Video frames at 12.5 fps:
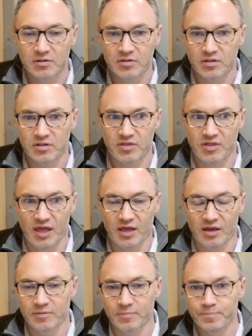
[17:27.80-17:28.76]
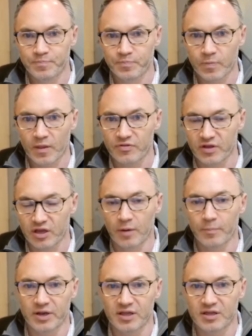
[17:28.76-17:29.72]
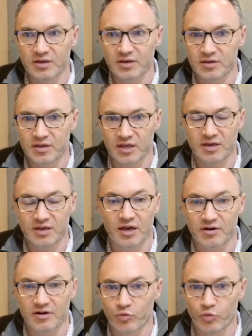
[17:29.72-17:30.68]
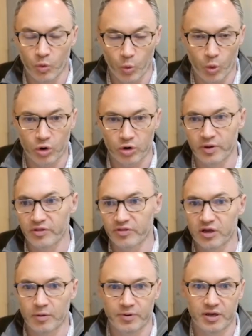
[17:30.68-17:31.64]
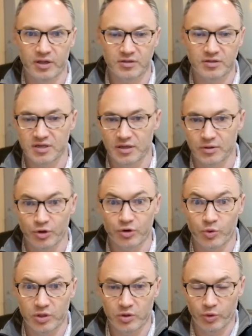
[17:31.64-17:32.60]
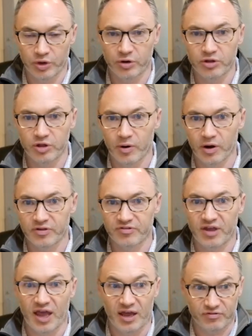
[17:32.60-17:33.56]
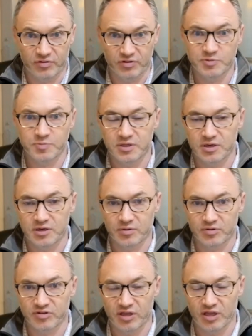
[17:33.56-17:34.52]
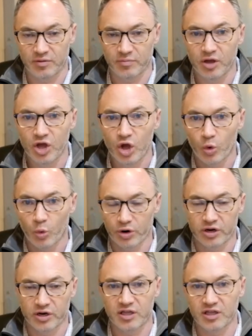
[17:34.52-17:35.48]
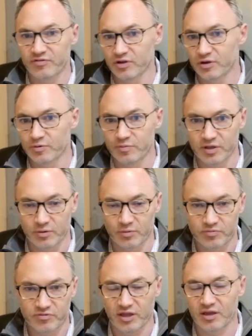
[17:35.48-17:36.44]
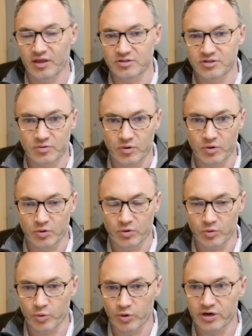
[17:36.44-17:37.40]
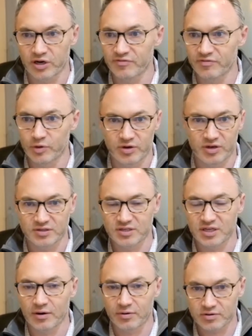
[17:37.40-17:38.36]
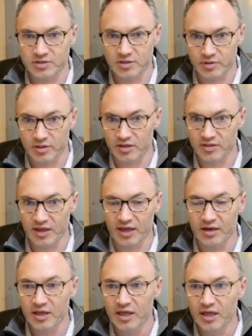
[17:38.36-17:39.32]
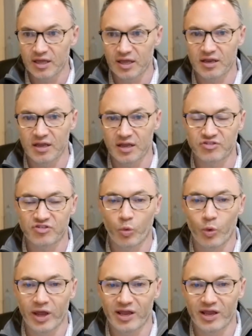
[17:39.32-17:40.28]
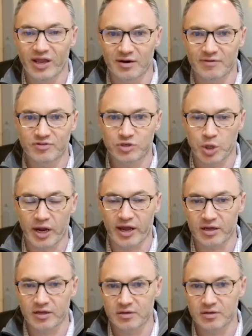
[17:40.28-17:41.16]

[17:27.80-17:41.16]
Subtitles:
then the company can kind of reward me. The company can say, look, we know you bought this hat for this particular team. We're going to give you, tickets or we're going to give you a discount or something like that. It's a way to kind of track